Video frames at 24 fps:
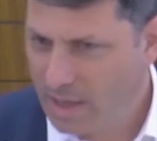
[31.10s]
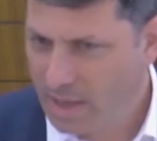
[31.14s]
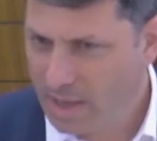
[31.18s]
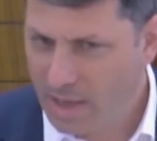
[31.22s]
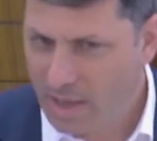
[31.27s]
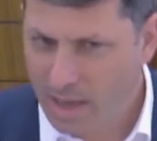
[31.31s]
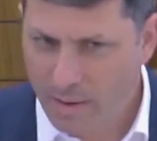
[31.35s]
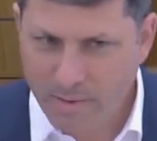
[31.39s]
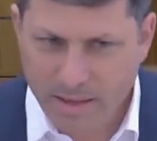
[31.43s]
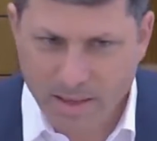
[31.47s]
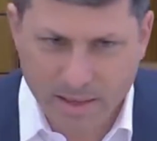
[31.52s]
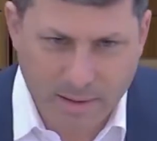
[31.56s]

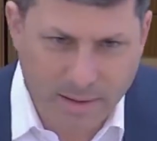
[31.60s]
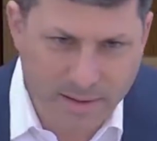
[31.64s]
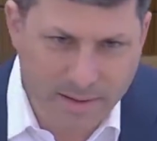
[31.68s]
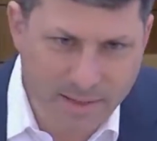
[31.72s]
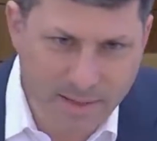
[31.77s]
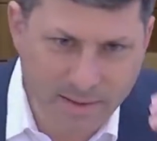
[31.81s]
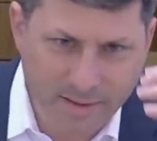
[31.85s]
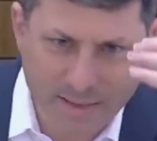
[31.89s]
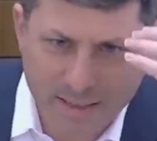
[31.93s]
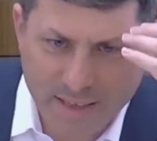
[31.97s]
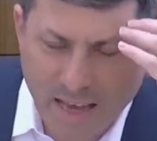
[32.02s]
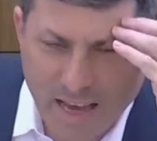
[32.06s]
I'm thinking to
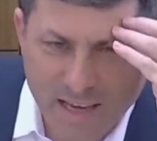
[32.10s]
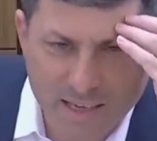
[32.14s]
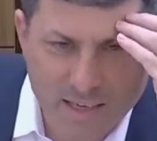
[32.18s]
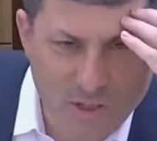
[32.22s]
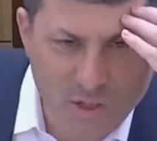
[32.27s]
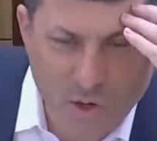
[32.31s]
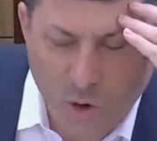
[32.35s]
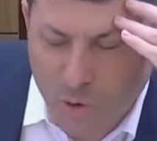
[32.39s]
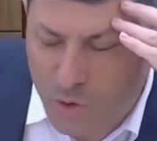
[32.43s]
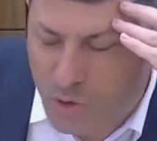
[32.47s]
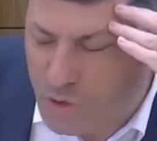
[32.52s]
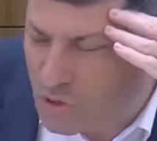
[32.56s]
myself, this guy is
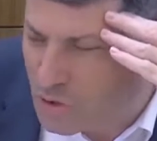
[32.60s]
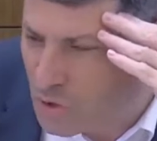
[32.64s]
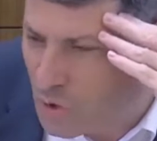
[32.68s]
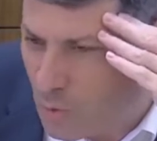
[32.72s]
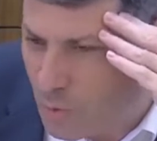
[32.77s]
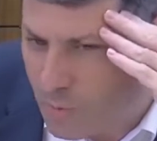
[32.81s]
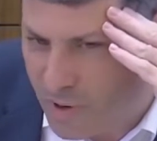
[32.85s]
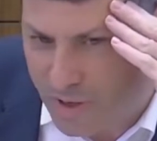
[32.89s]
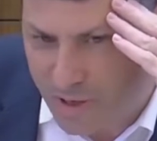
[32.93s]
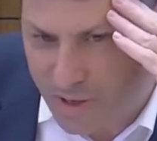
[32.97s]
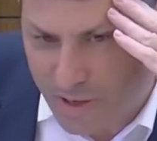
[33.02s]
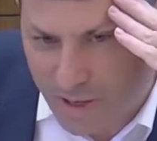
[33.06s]
so
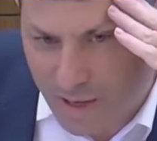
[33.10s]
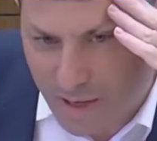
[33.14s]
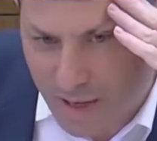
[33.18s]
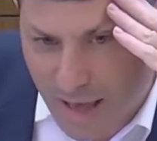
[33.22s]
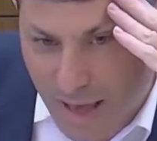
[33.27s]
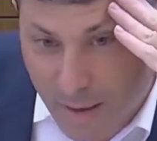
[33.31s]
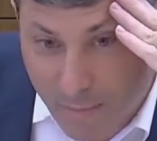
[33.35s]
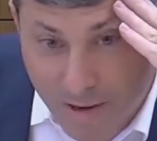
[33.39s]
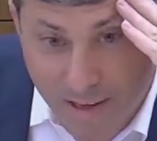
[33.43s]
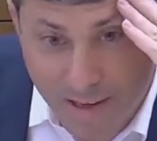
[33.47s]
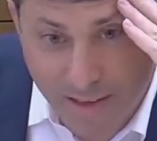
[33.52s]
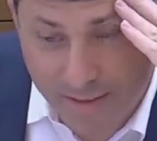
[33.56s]
stupid.
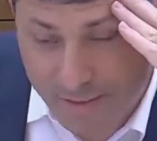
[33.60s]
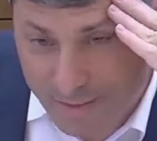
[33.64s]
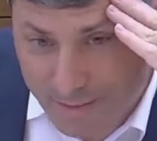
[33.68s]
I'm going to